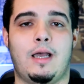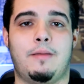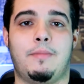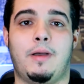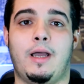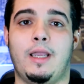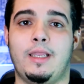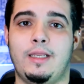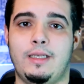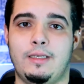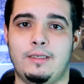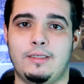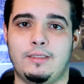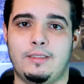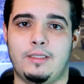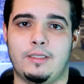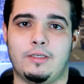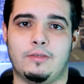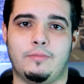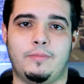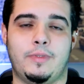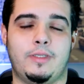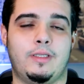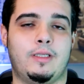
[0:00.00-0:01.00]
heightened.
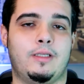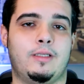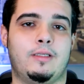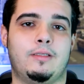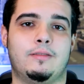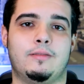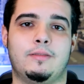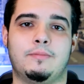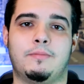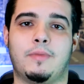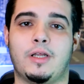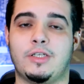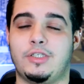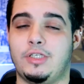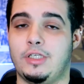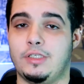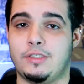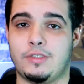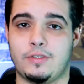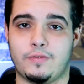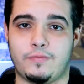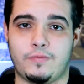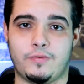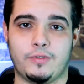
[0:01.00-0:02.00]
It'll be much
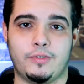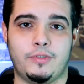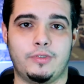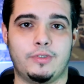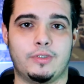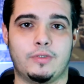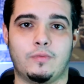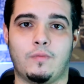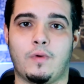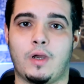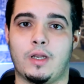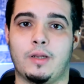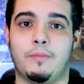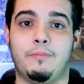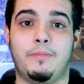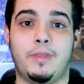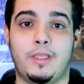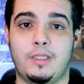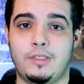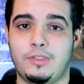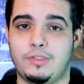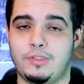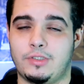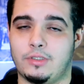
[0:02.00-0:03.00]
easier for you to want to
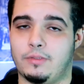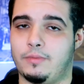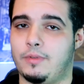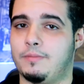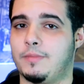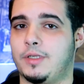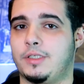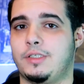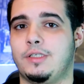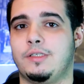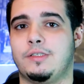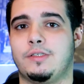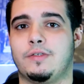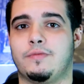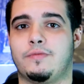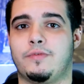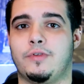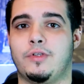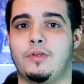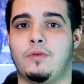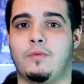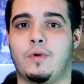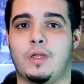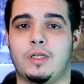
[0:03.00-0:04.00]
binge. It'll be much easier for
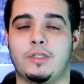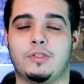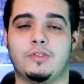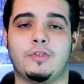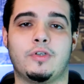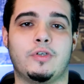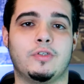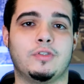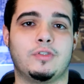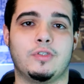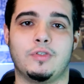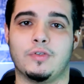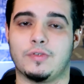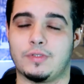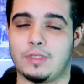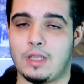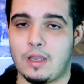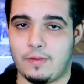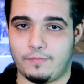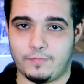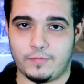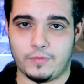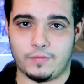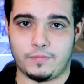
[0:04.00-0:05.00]
you to want to turn to those
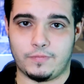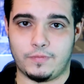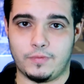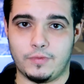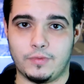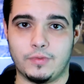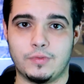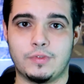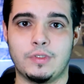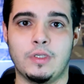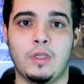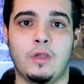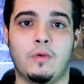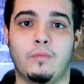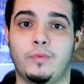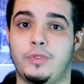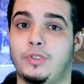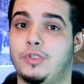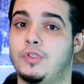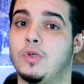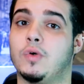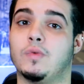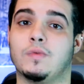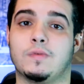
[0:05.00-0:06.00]
comfort foods when you
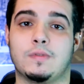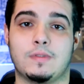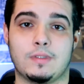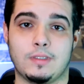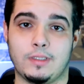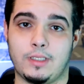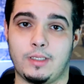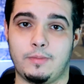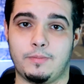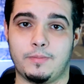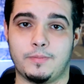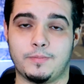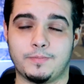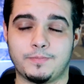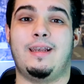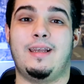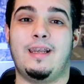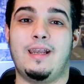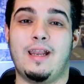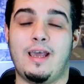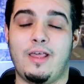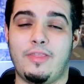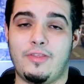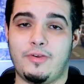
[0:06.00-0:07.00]
don't sleep.
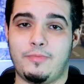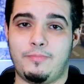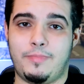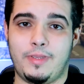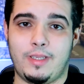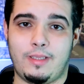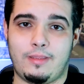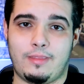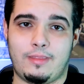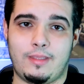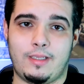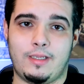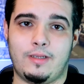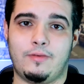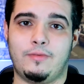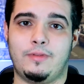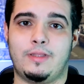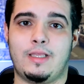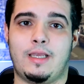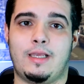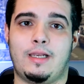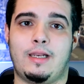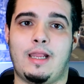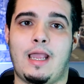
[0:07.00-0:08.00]
Another big thing
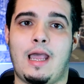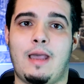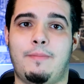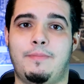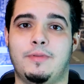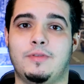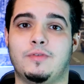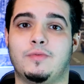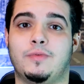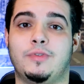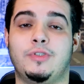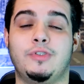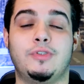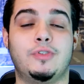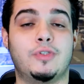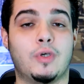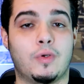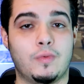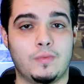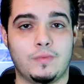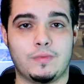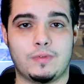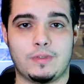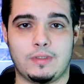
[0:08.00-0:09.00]
that happens when you
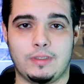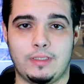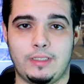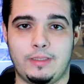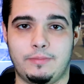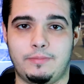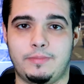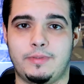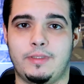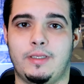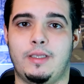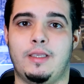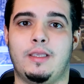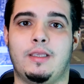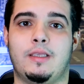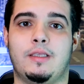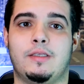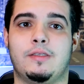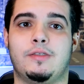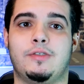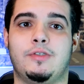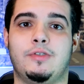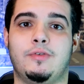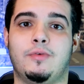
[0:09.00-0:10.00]
don't sleep
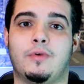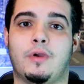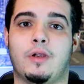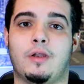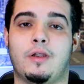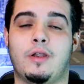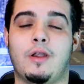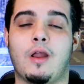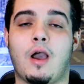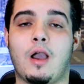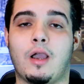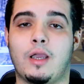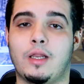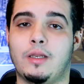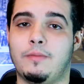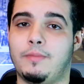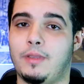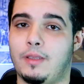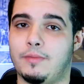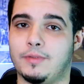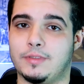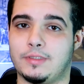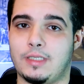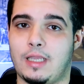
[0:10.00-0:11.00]
is you are not going to be
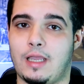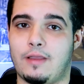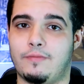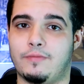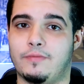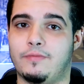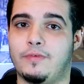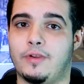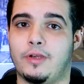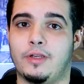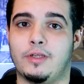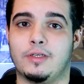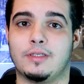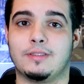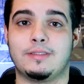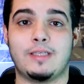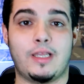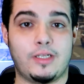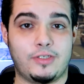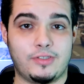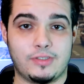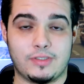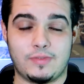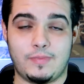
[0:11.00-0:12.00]
able to have a very good
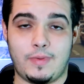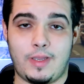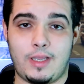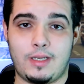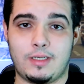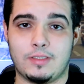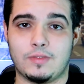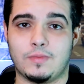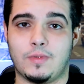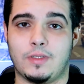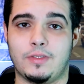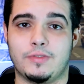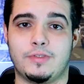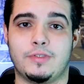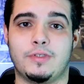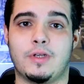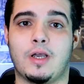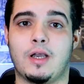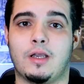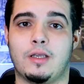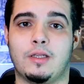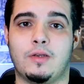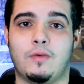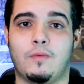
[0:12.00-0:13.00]
attention span, as well as you're
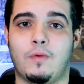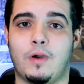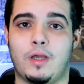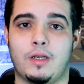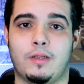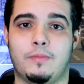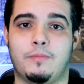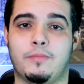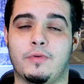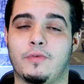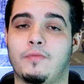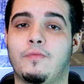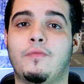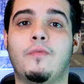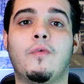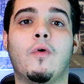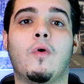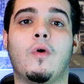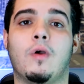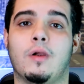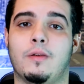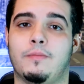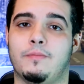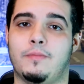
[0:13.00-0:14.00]
not going to want to
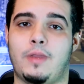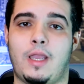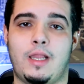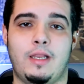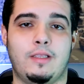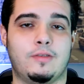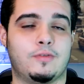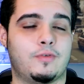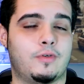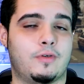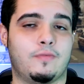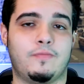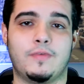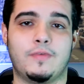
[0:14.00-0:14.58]
perform any sort of